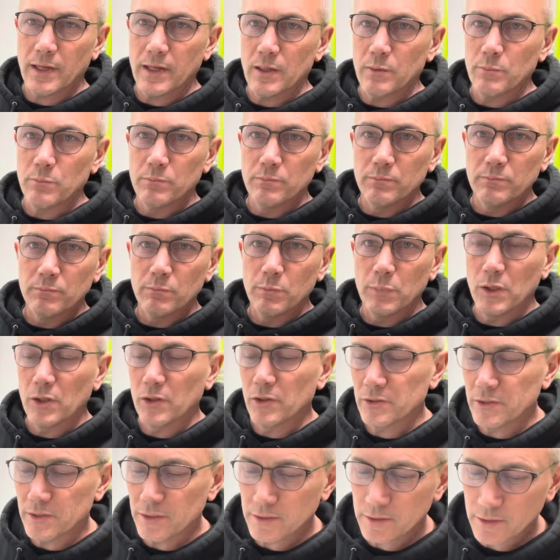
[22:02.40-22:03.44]
kind of
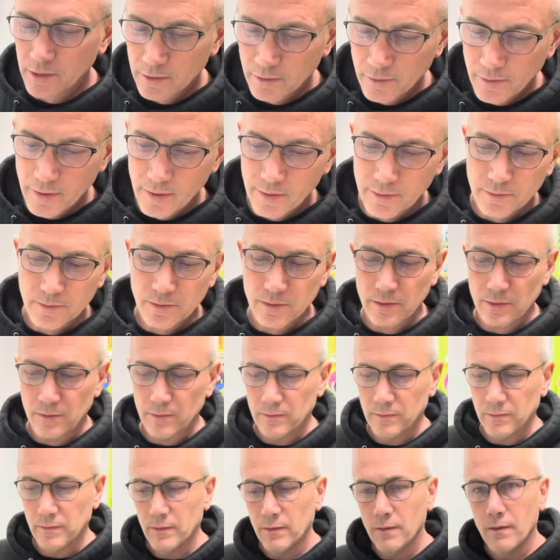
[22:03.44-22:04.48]
blurs each other out.
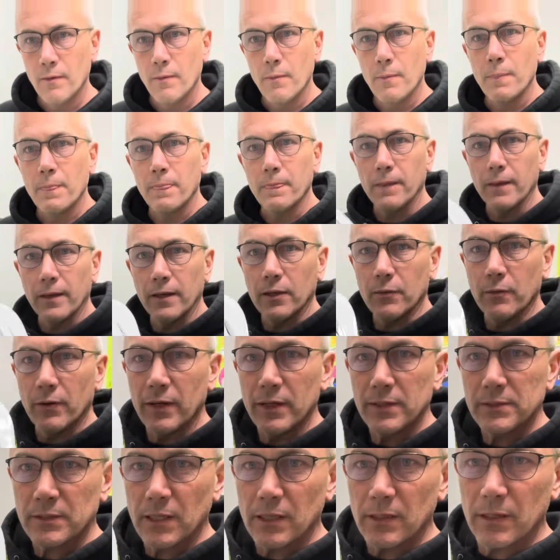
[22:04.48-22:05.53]
So
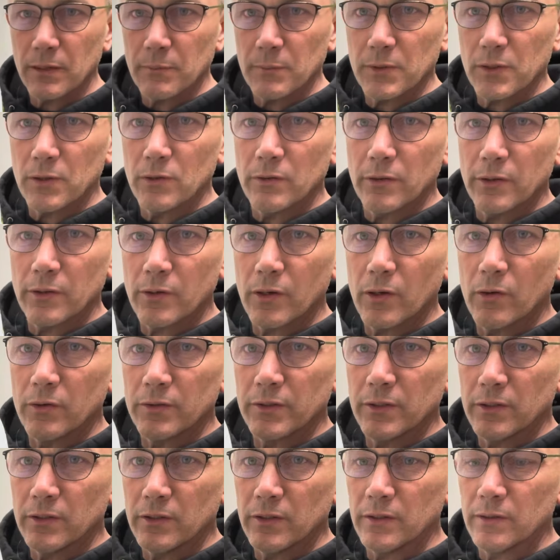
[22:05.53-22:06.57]
anyways, I like my new logo on
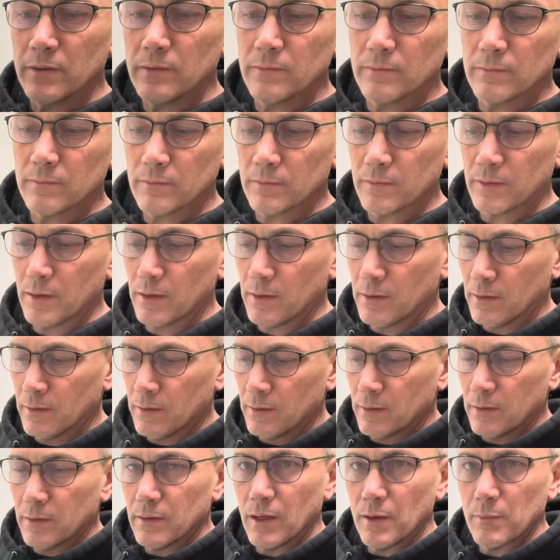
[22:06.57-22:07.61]
the hood.
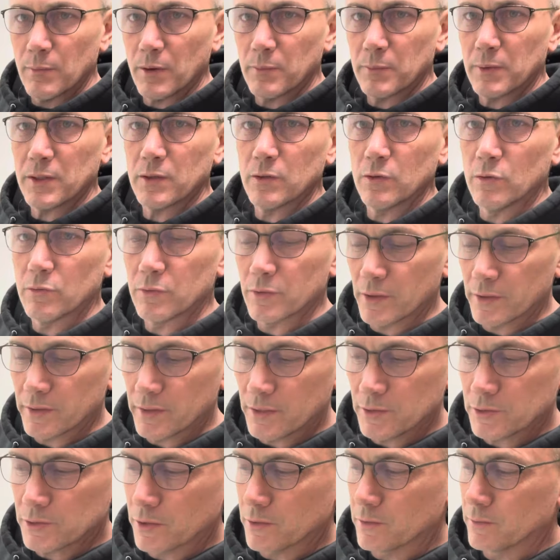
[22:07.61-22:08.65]
That might be cool for a
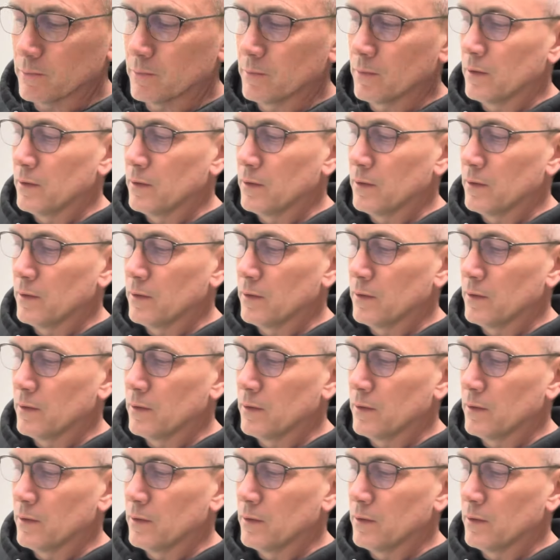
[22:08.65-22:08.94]
t-shirt.